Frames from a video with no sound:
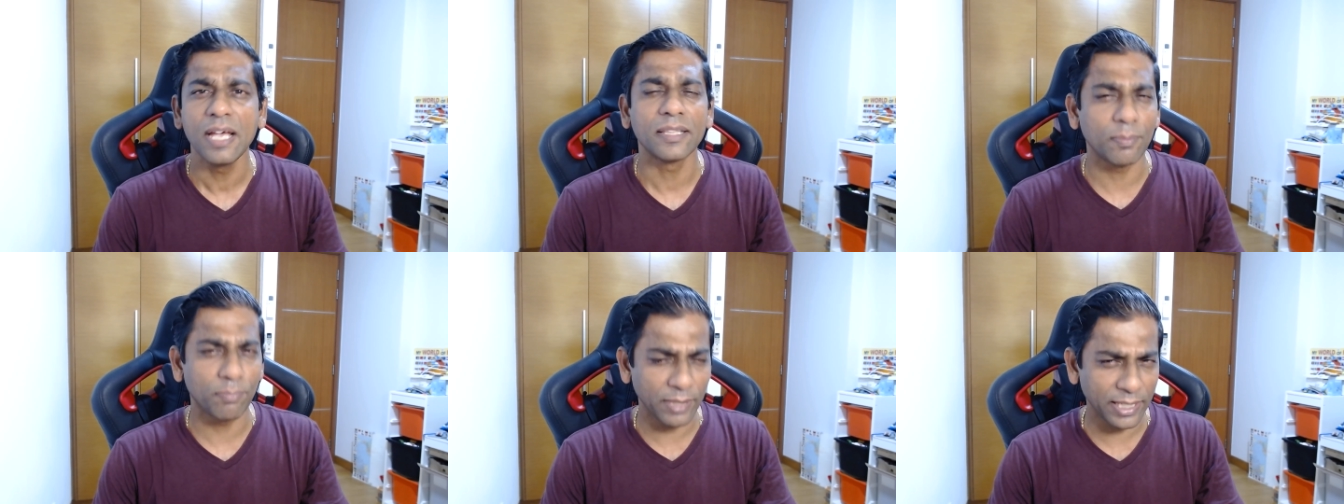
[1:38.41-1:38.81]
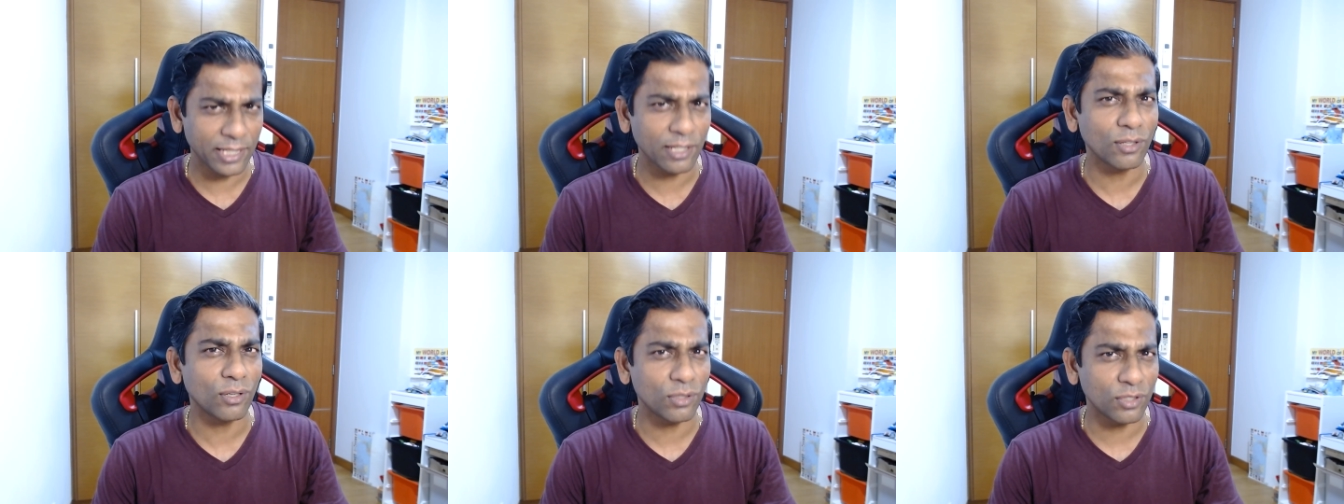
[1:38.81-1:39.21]
They played a
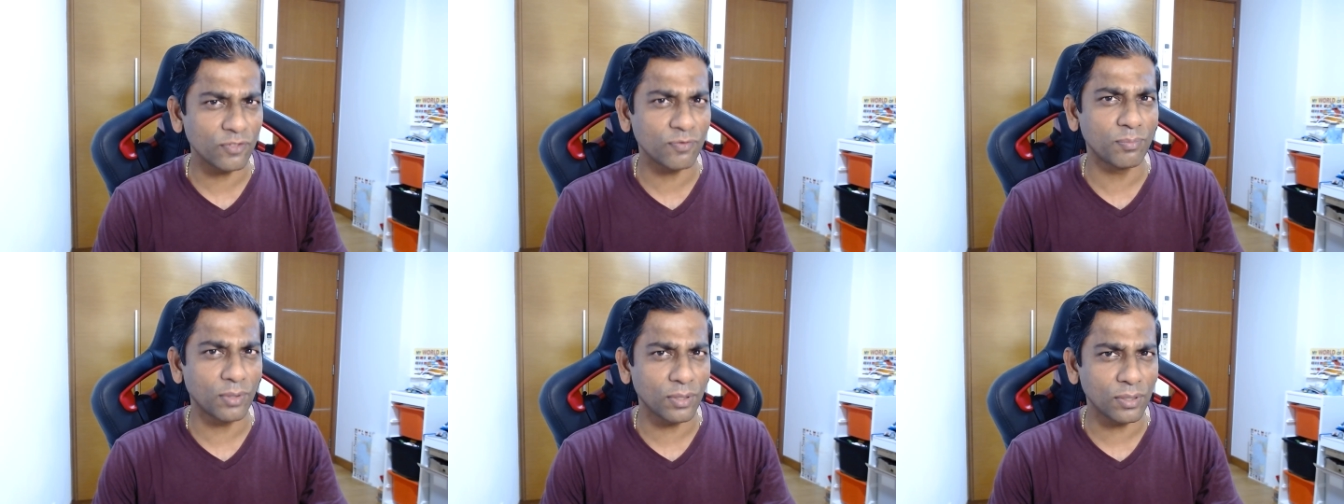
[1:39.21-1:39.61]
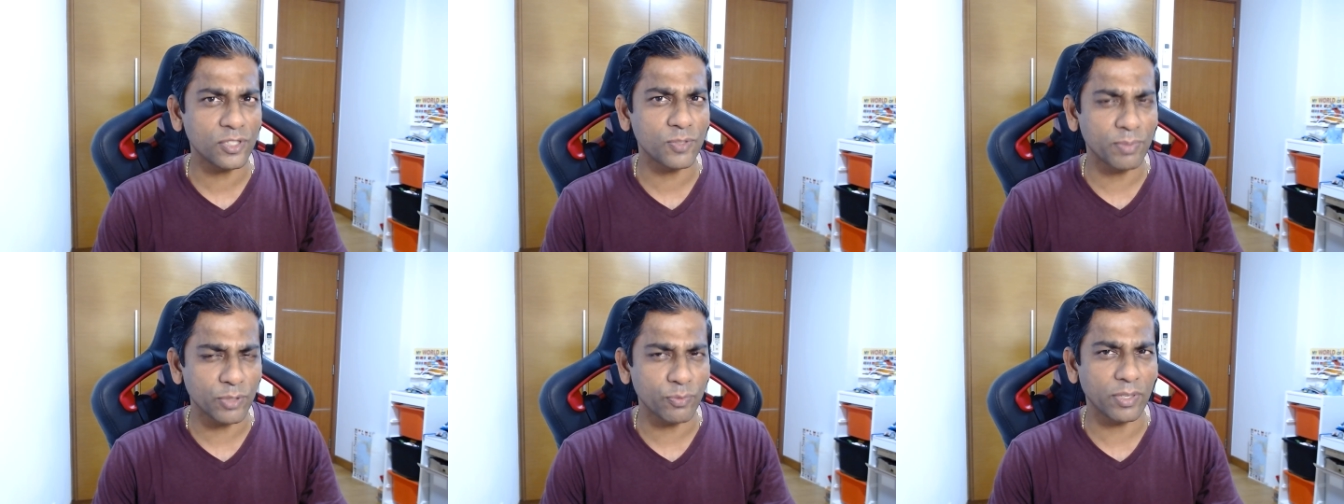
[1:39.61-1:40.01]
lot of balls
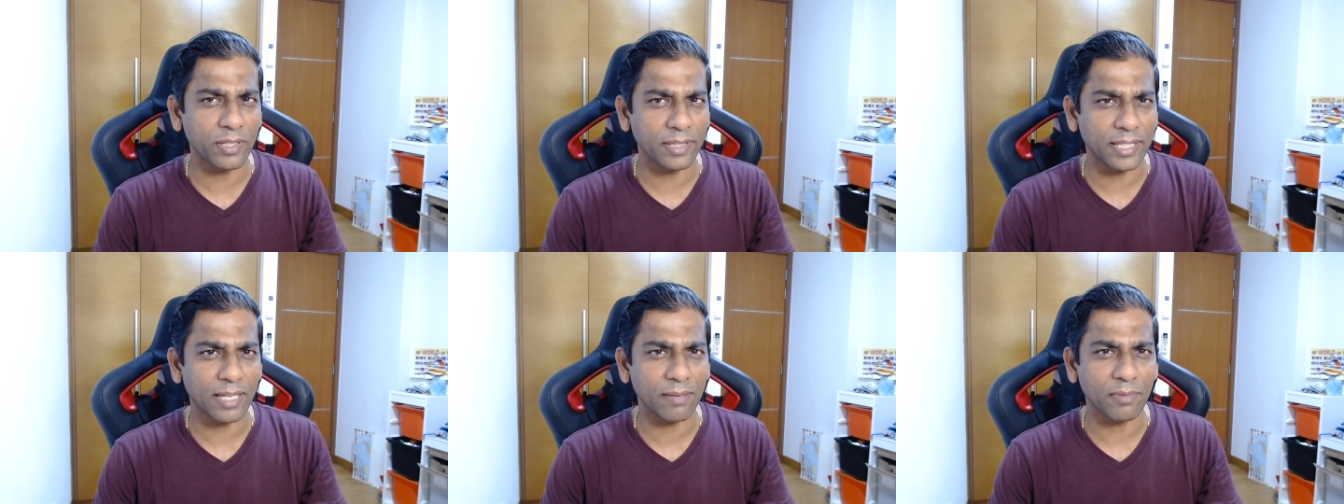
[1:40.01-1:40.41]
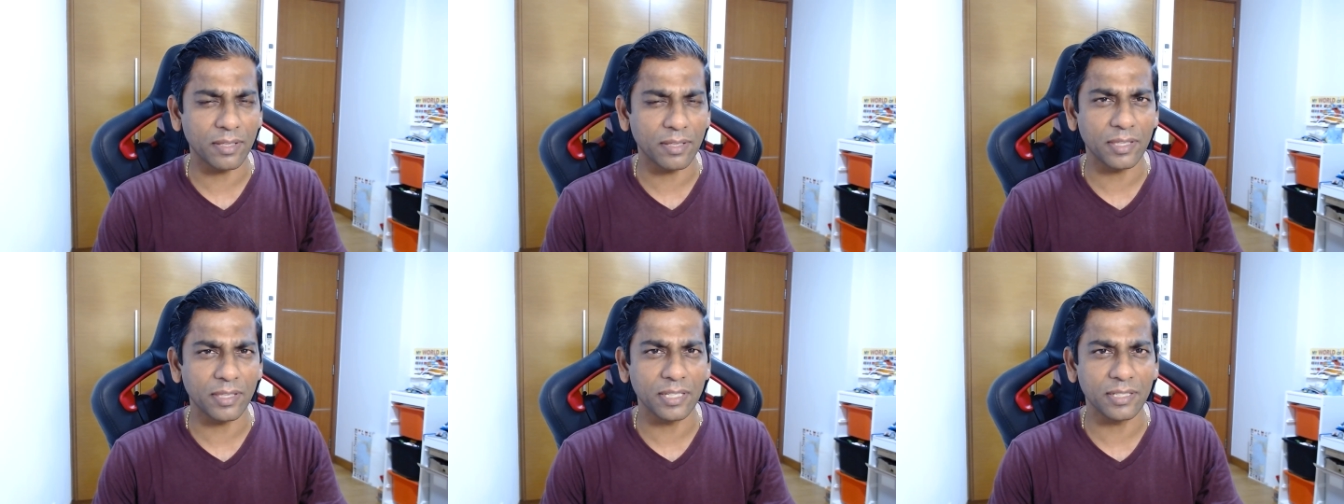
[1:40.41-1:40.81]
between them
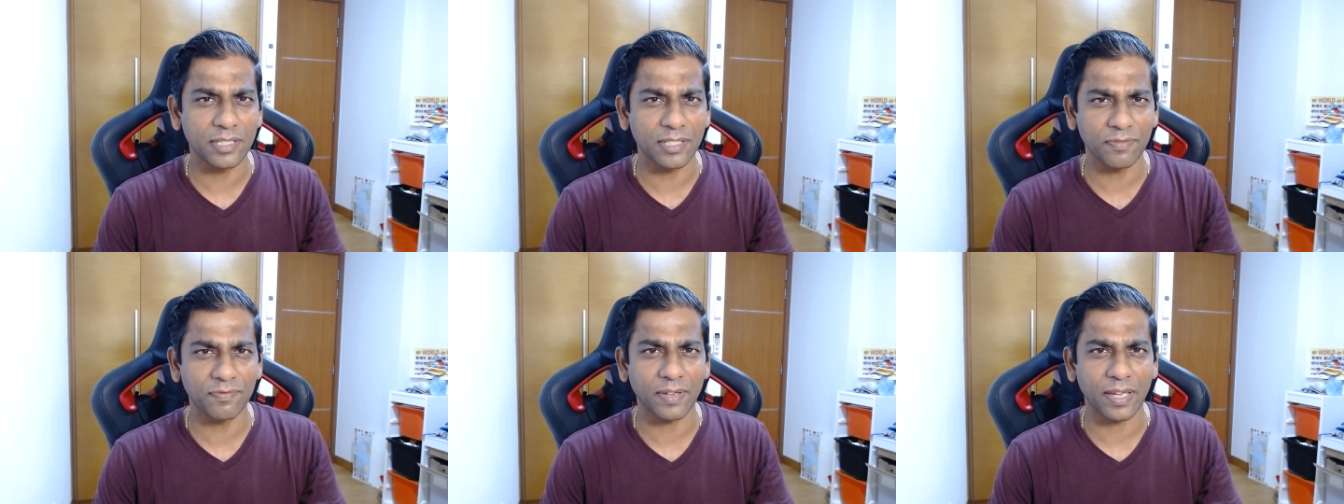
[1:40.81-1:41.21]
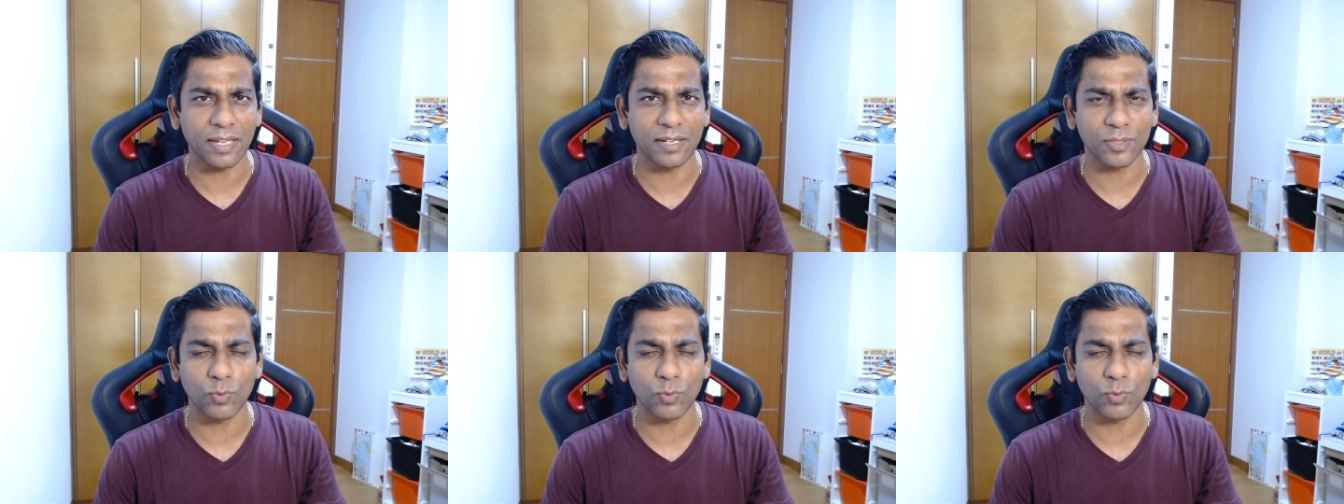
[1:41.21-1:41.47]
in the defense,